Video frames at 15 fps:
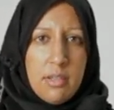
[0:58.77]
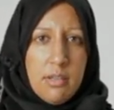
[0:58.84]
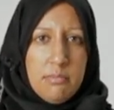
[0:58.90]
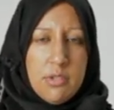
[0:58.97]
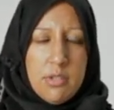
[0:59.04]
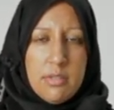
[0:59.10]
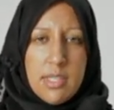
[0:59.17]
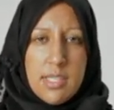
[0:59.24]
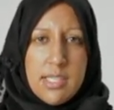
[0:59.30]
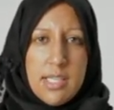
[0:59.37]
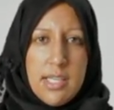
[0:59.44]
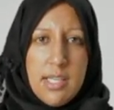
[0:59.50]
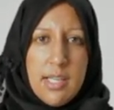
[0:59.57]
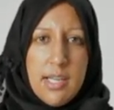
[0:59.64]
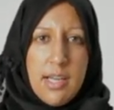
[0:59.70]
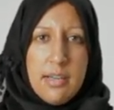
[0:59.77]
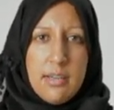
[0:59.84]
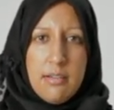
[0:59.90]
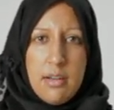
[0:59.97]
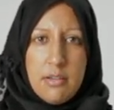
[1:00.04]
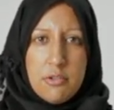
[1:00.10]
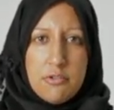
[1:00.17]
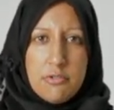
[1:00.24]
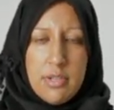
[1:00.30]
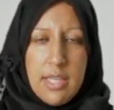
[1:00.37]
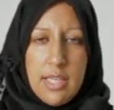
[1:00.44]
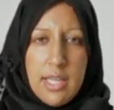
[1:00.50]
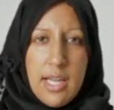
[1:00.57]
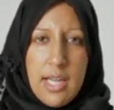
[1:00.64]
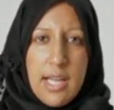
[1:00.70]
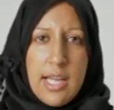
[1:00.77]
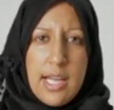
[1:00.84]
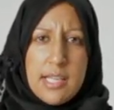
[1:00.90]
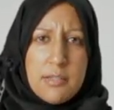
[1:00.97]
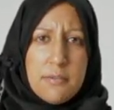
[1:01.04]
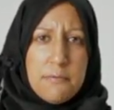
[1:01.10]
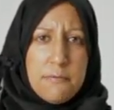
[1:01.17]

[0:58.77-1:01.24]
community and country has a